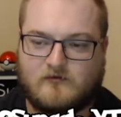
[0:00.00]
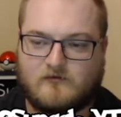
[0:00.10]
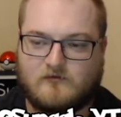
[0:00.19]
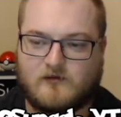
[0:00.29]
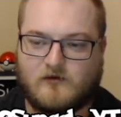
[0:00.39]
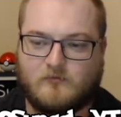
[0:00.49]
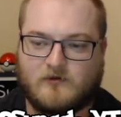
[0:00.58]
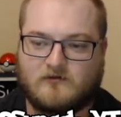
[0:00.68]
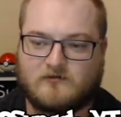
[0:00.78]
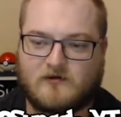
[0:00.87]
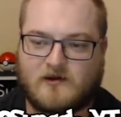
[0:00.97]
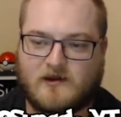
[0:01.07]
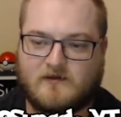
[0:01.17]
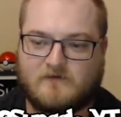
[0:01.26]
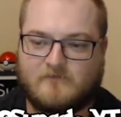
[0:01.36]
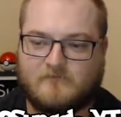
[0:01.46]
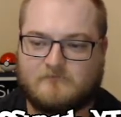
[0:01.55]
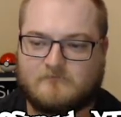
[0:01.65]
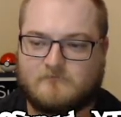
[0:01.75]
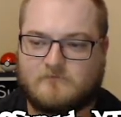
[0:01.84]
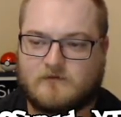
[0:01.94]
Yo, but it's alright.
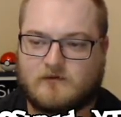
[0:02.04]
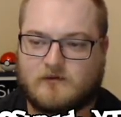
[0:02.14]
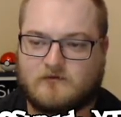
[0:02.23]
Let's